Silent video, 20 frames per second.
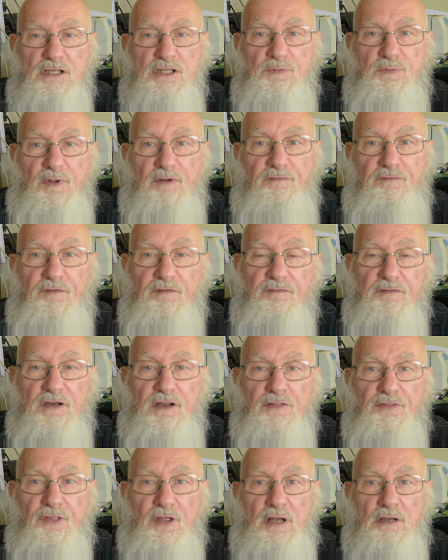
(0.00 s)
I spent
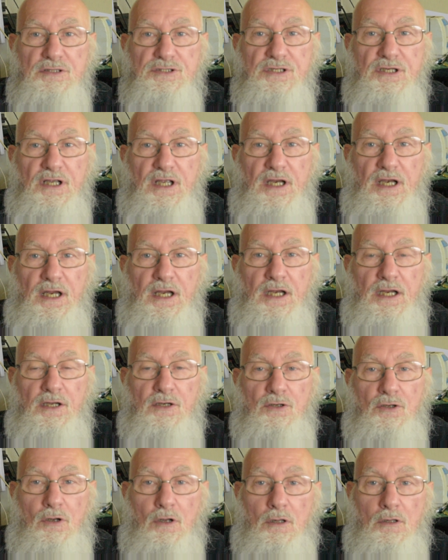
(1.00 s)
15,000
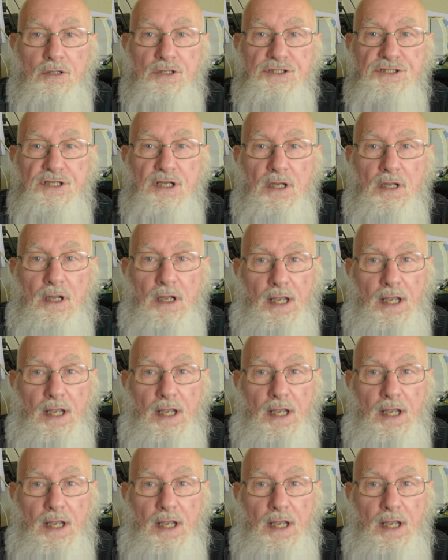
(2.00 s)
Canadian dollars,